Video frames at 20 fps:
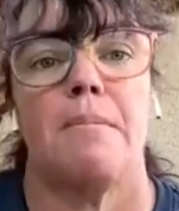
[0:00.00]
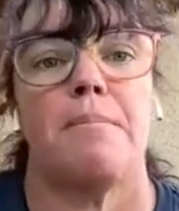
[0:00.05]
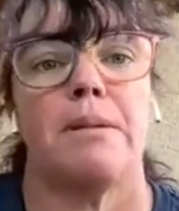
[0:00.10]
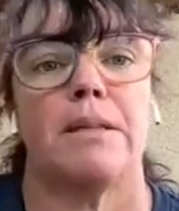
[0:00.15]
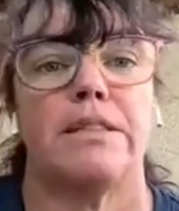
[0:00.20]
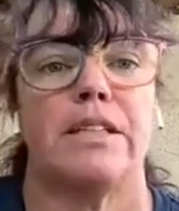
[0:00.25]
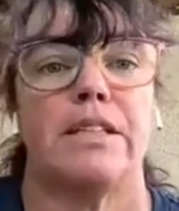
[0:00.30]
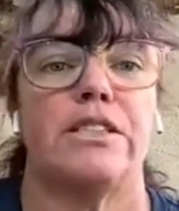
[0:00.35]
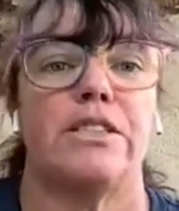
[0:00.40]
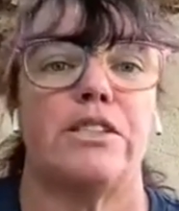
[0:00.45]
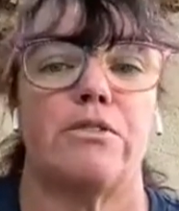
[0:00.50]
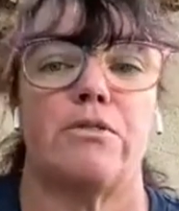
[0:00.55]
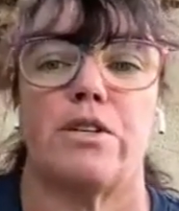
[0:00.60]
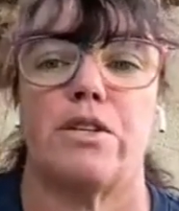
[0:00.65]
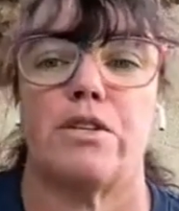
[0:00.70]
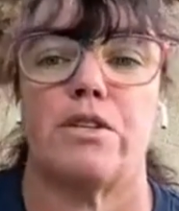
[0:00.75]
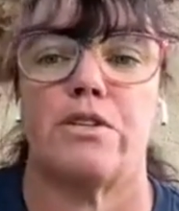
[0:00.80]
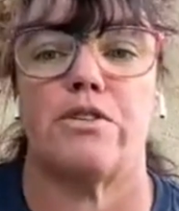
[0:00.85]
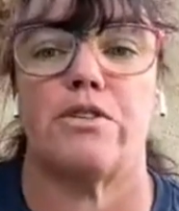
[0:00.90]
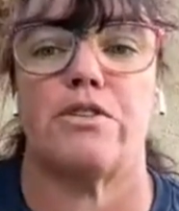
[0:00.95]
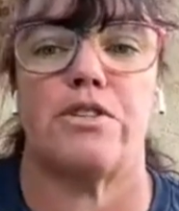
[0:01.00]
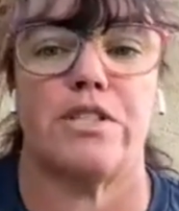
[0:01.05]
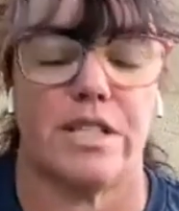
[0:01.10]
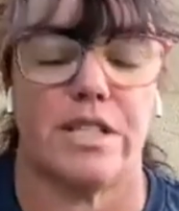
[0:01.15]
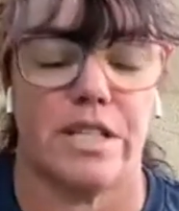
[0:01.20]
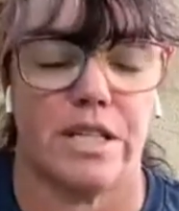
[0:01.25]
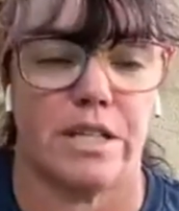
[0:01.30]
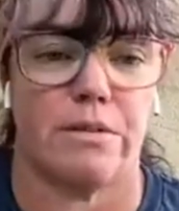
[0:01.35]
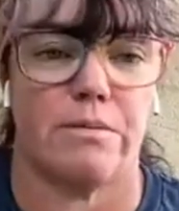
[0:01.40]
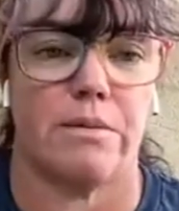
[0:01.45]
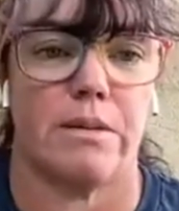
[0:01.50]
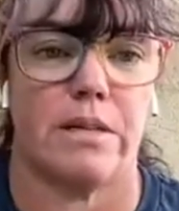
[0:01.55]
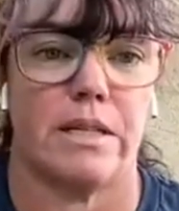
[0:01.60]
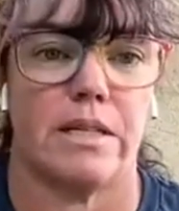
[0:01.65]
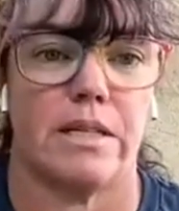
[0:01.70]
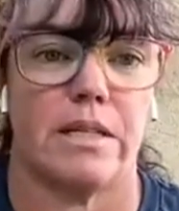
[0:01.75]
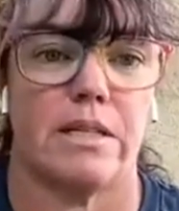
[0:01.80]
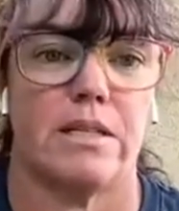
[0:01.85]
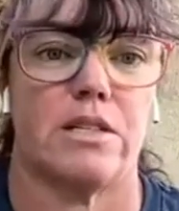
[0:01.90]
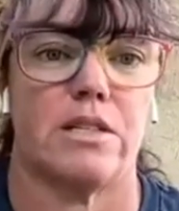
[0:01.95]
but they don't understand what
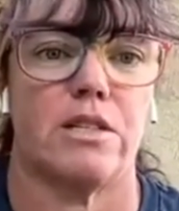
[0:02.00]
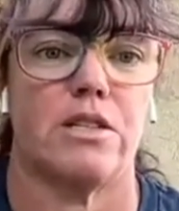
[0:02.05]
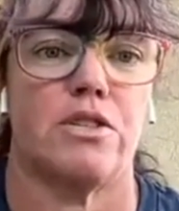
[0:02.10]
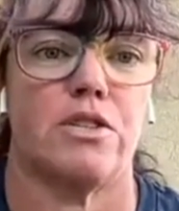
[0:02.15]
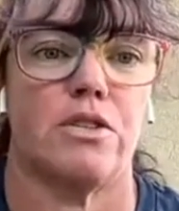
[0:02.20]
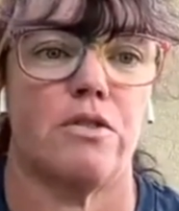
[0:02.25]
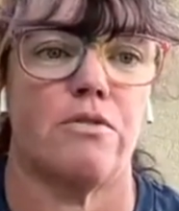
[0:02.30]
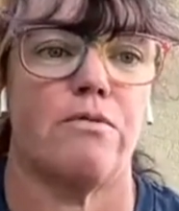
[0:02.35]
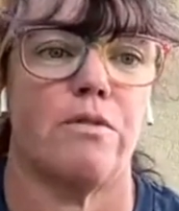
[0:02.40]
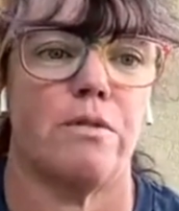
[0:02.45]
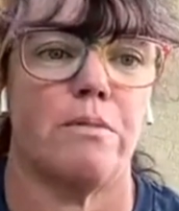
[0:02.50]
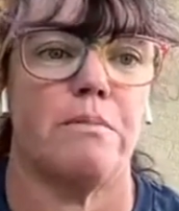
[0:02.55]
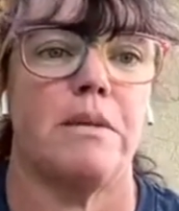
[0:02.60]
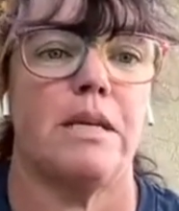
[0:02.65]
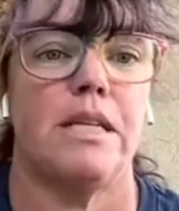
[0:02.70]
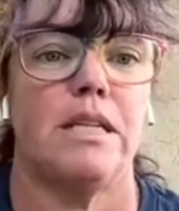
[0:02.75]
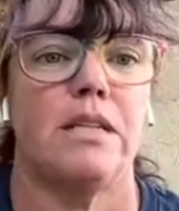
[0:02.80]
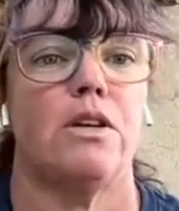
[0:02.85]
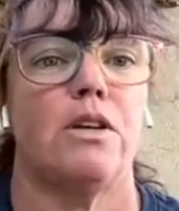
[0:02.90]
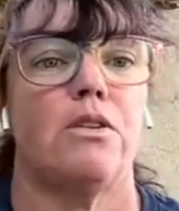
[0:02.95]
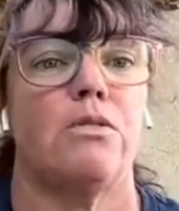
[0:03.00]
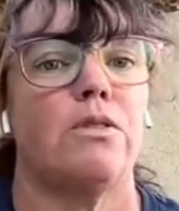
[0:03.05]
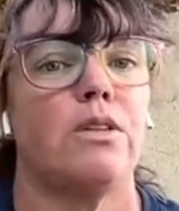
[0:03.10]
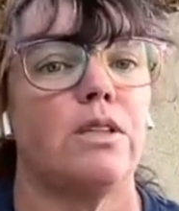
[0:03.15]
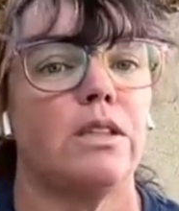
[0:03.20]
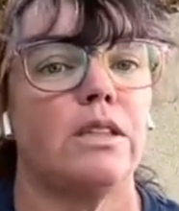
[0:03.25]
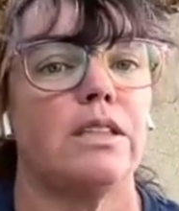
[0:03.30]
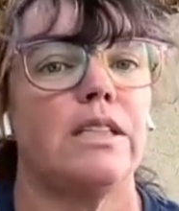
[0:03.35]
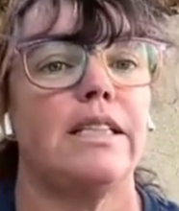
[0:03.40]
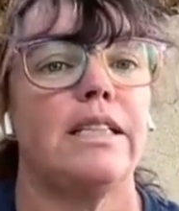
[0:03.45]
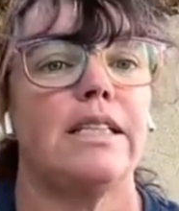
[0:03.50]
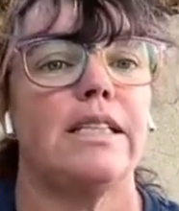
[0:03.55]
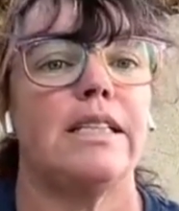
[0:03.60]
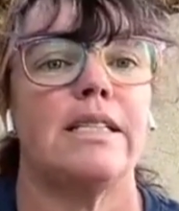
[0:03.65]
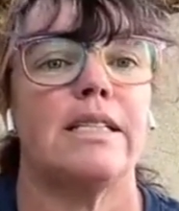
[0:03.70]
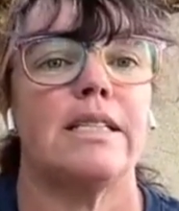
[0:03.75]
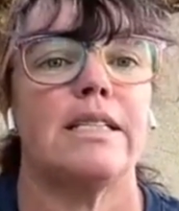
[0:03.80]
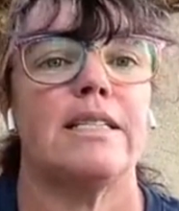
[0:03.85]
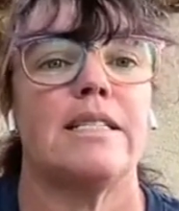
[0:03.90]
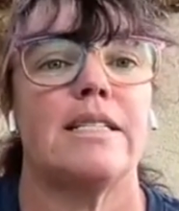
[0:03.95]
it is. So for me locally,
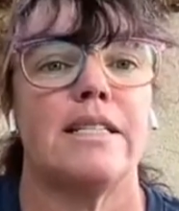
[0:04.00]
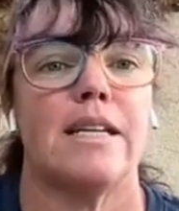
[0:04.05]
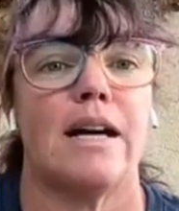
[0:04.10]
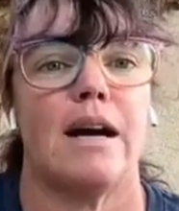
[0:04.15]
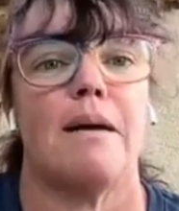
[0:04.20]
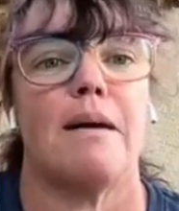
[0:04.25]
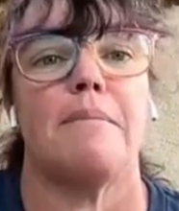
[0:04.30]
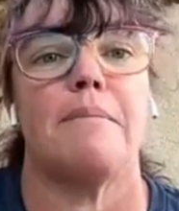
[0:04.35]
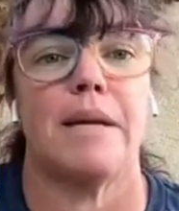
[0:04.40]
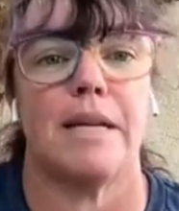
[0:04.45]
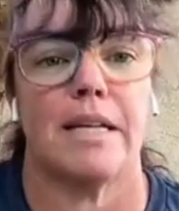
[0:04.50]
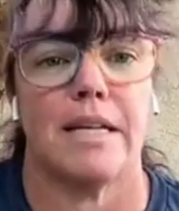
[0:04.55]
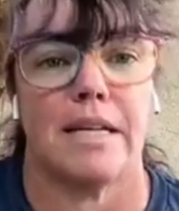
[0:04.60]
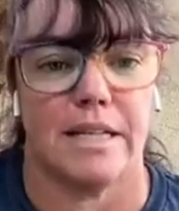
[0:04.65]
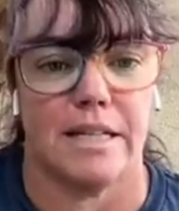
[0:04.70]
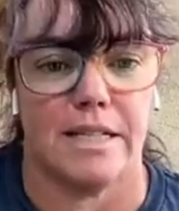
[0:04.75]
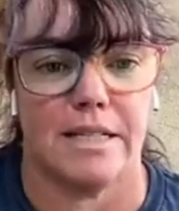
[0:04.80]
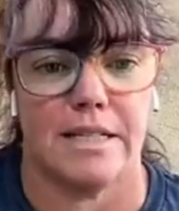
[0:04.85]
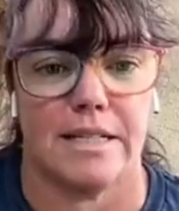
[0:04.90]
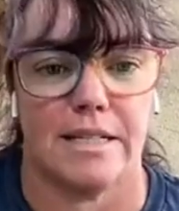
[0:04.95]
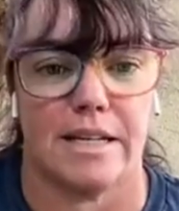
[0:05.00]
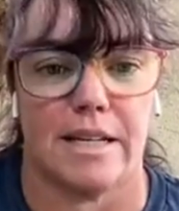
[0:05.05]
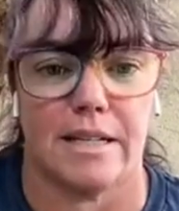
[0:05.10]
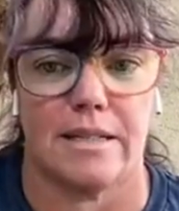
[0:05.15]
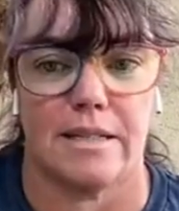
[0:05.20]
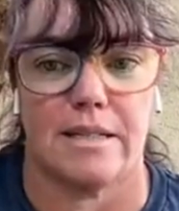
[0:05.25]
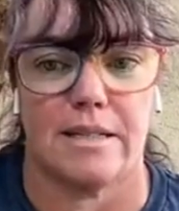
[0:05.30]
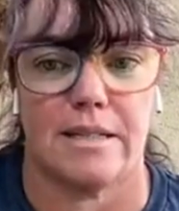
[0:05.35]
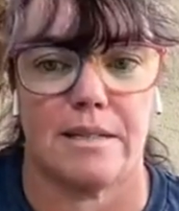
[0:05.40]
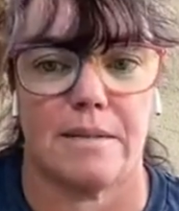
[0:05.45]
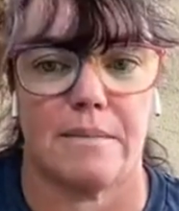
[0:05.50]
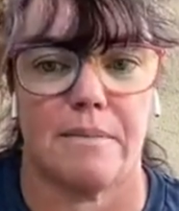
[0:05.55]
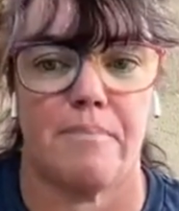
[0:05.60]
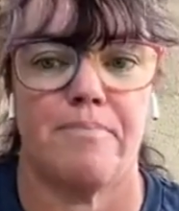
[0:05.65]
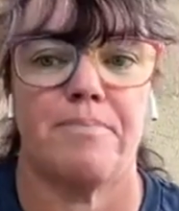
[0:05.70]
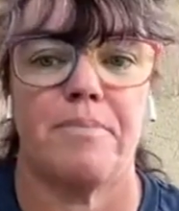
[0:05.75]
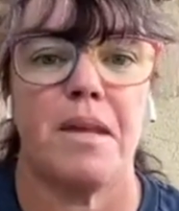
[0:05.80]
it does not make any sense.